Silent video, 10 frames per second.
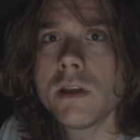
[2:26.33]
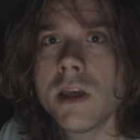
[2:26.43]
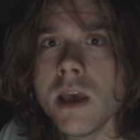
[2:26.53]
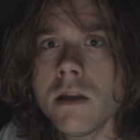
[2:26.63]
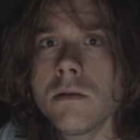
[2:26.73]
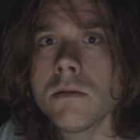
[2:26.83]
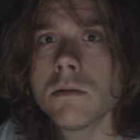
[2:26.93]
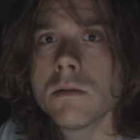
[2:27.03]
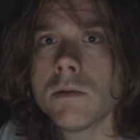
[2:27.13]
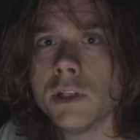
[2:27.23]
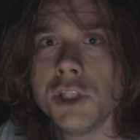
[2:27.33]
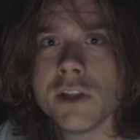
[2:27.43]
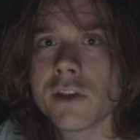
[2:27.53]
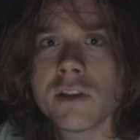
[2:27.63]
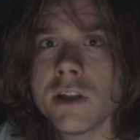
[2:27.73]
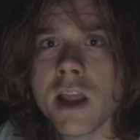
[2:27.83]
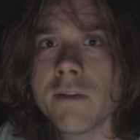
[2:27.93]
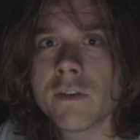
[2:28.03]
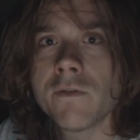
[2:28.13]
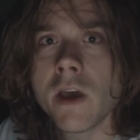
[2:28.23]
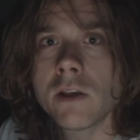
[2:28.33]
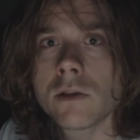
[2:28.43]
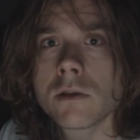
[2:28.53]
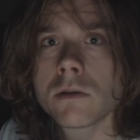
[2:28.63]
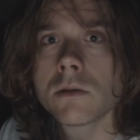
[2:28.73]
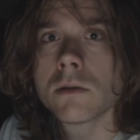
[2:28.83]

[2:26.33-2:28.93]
kid that Jesus didn't have to face,